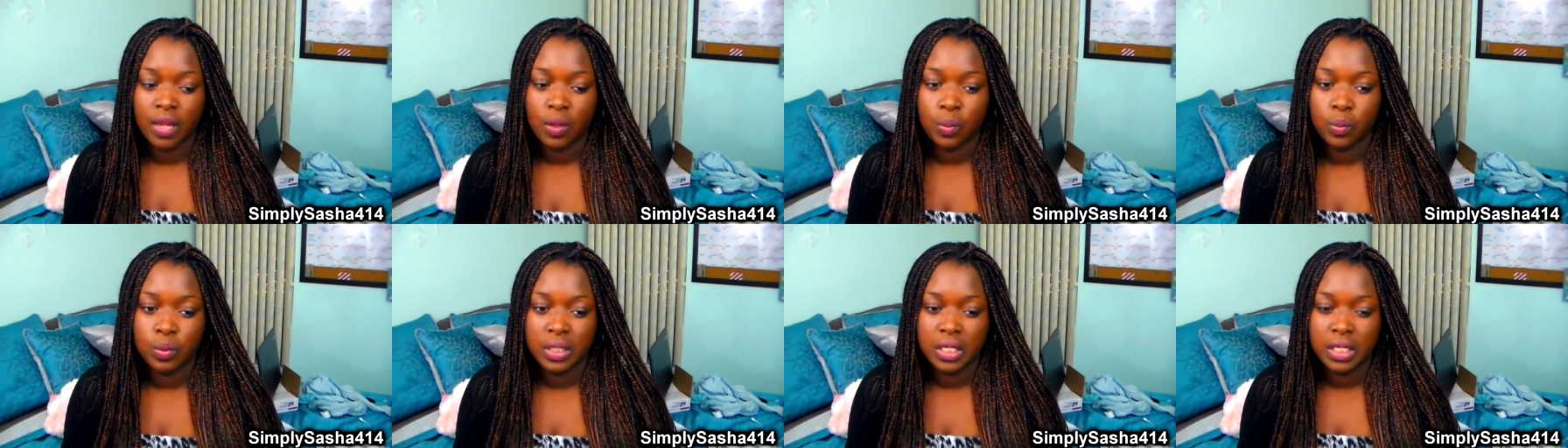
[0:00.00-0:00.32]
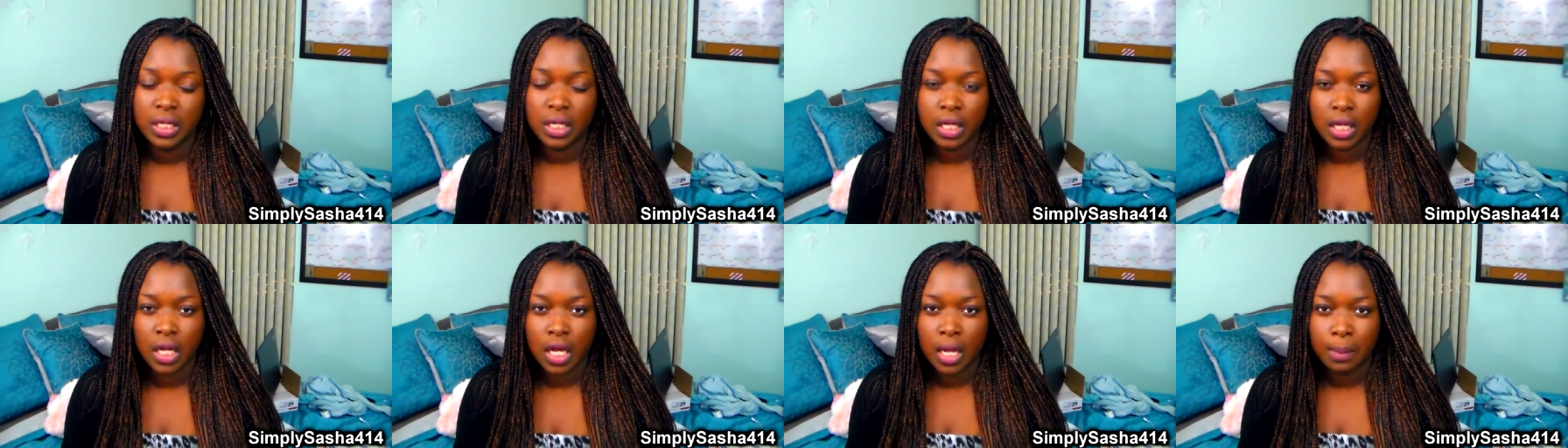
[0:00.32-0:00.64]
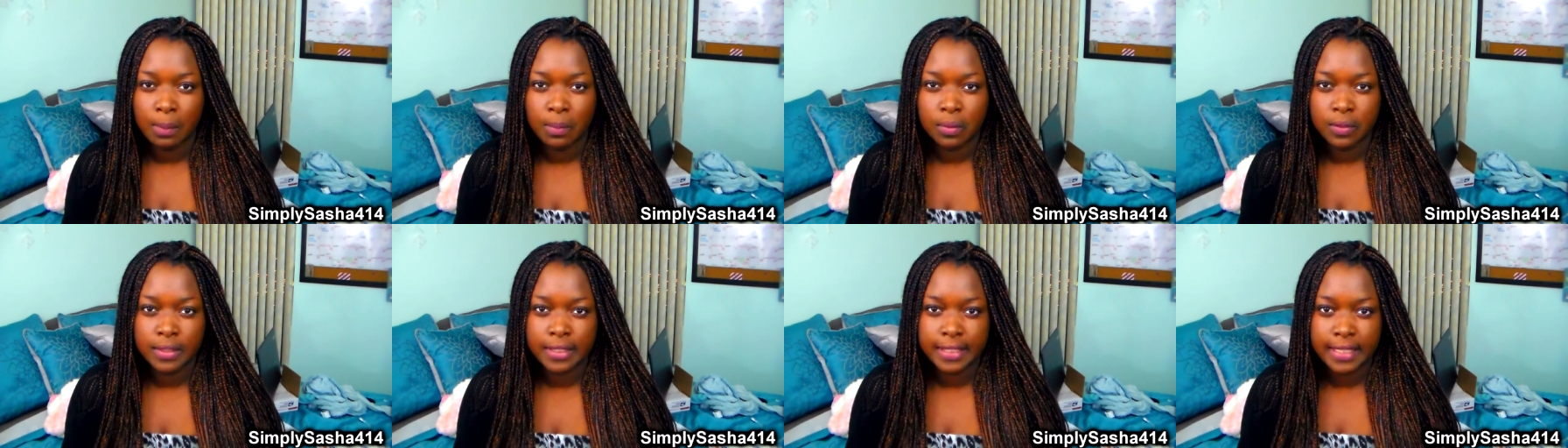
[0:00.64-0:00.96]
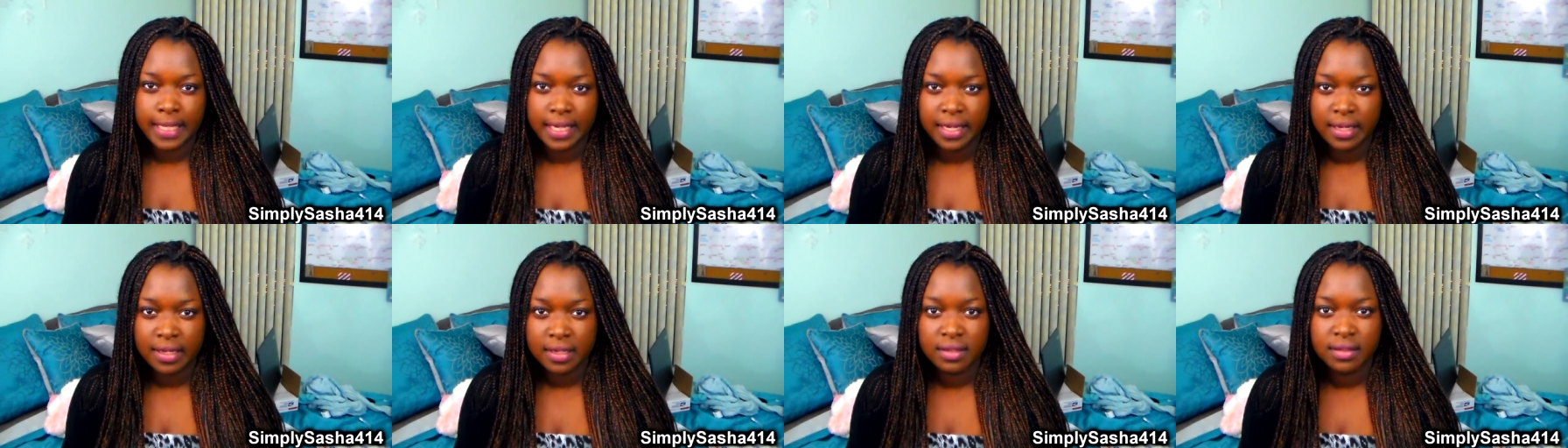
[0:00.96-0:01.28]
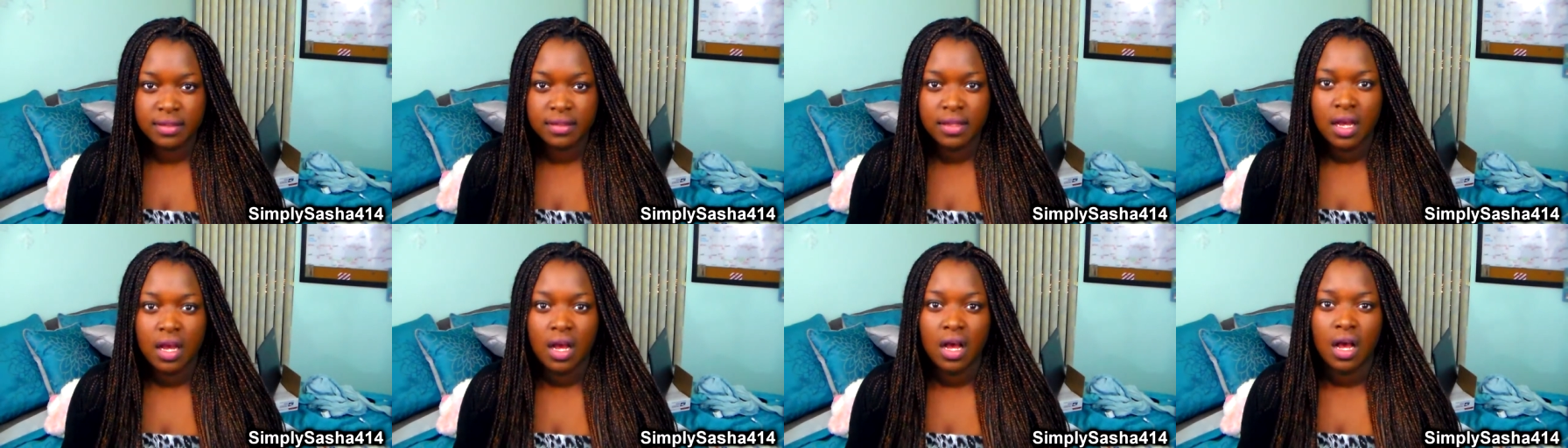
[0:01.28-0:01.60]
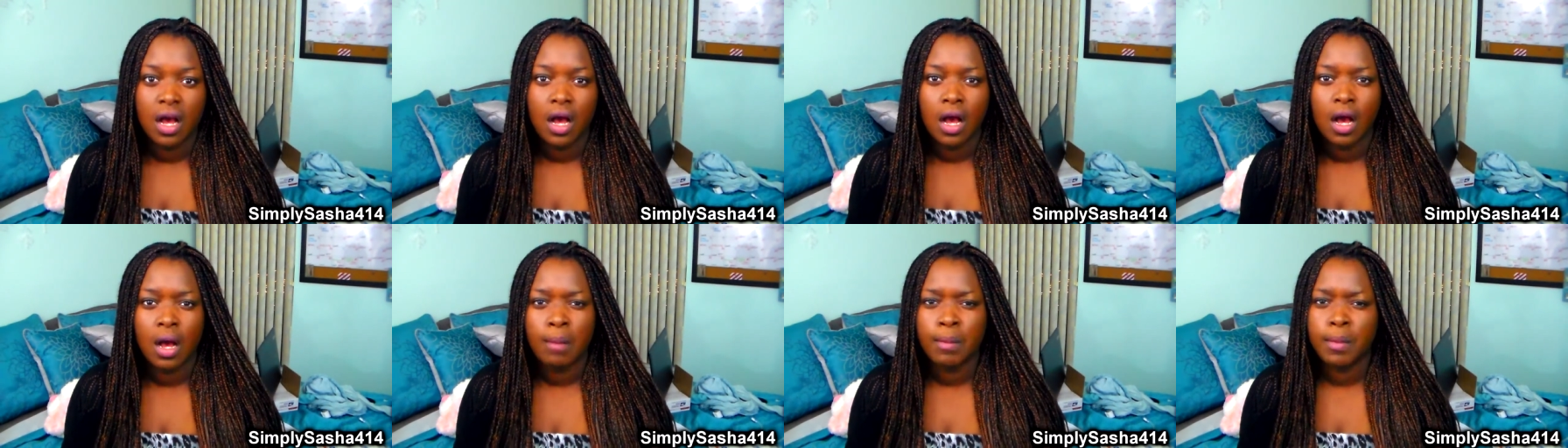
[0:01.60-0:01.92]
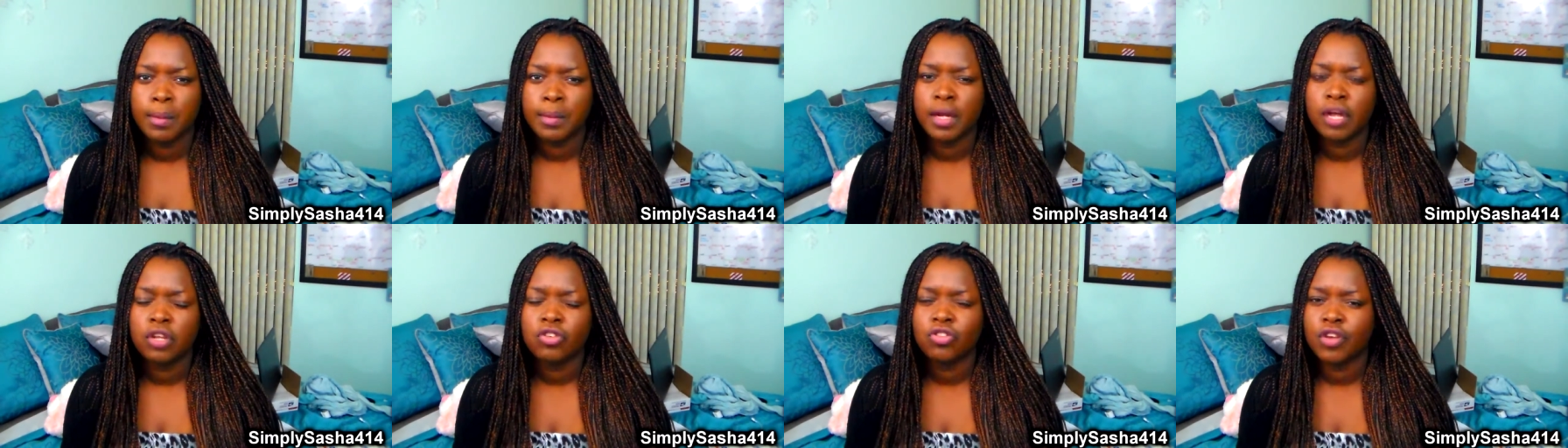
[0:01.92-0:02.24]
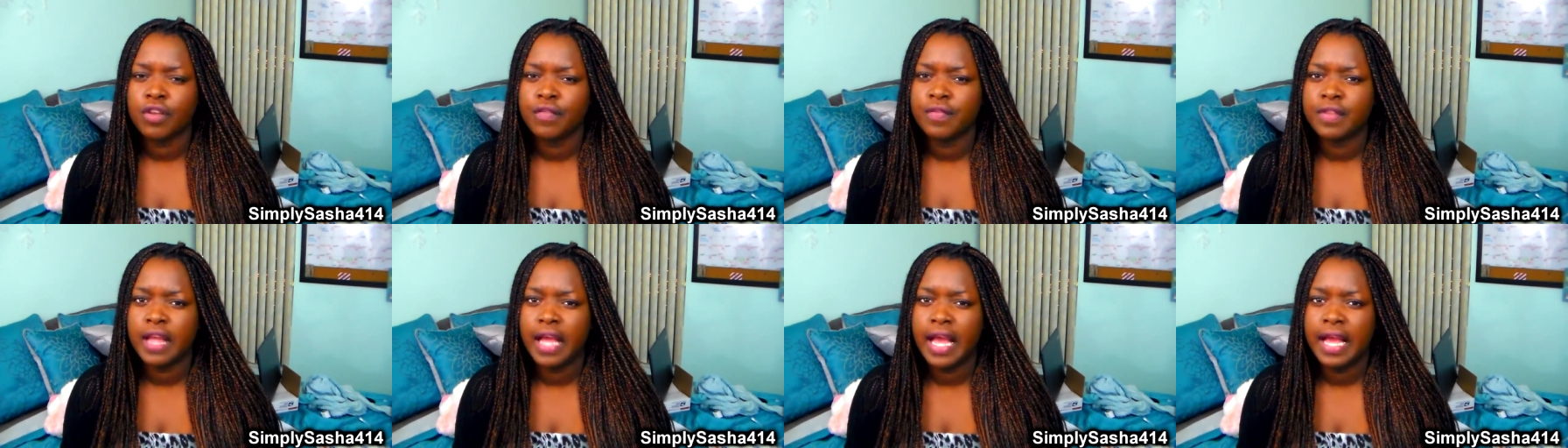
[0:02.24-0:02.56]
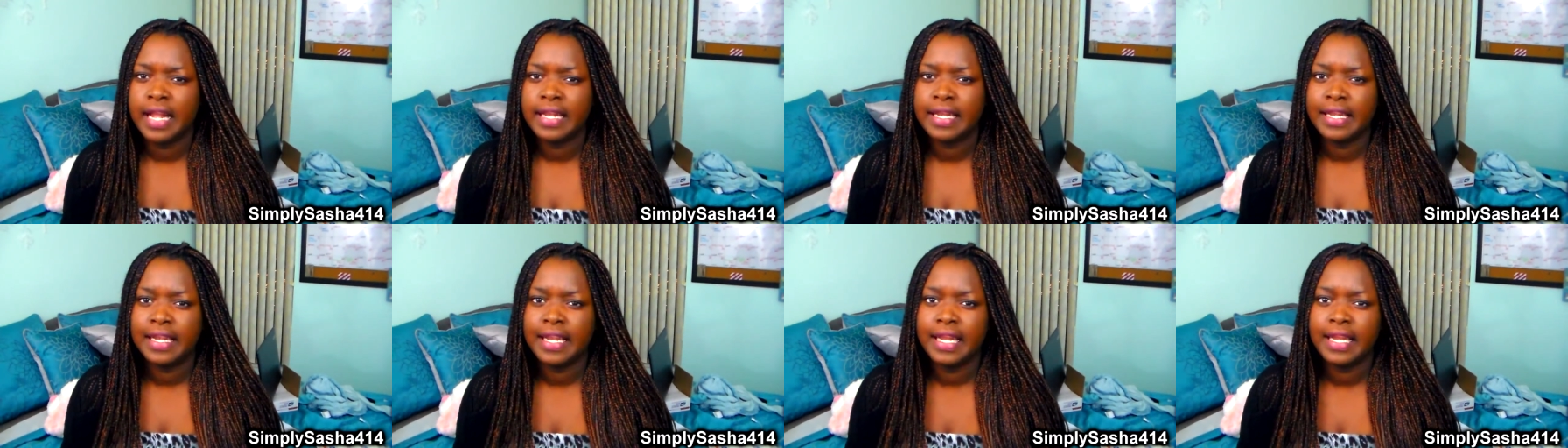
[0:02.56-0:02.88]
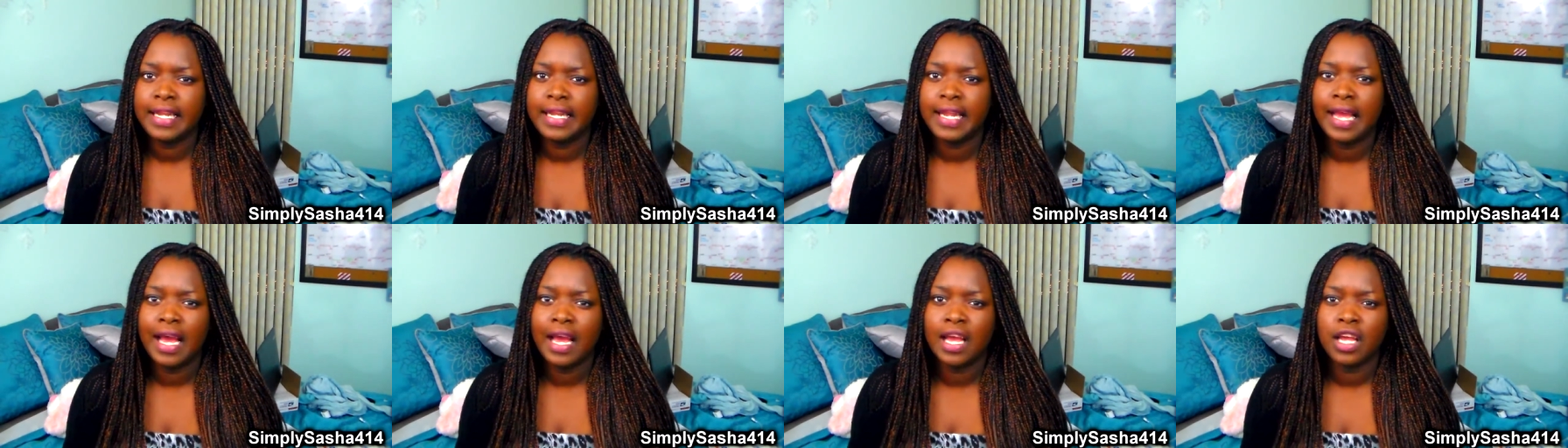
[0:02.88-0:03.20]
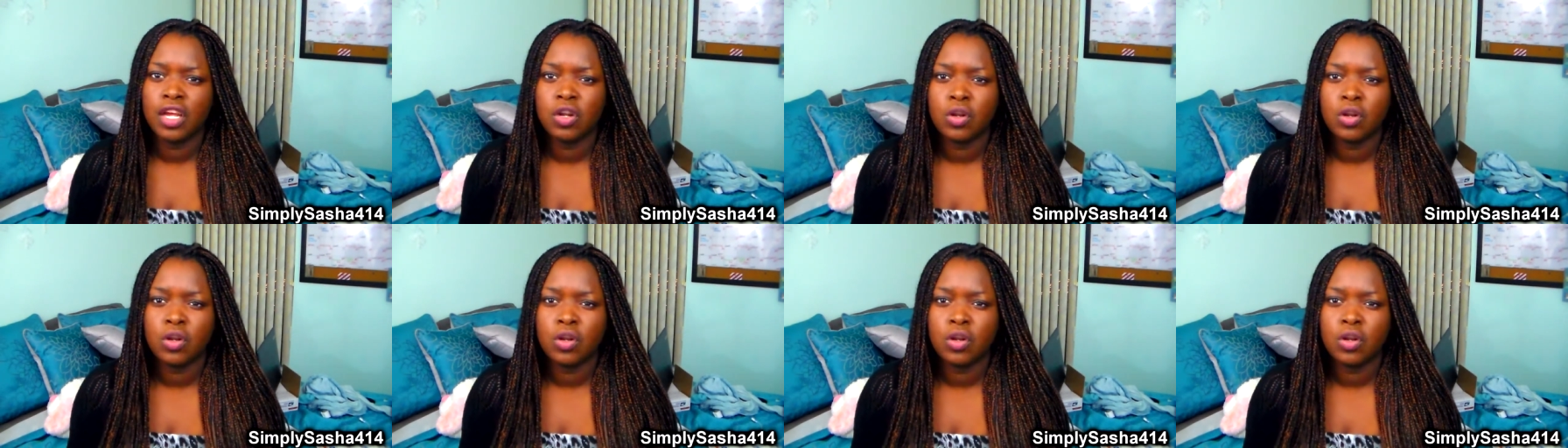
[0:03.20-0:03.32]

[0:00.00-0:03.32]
a week in a couple of days. Um, I'm not sure of the end date yet.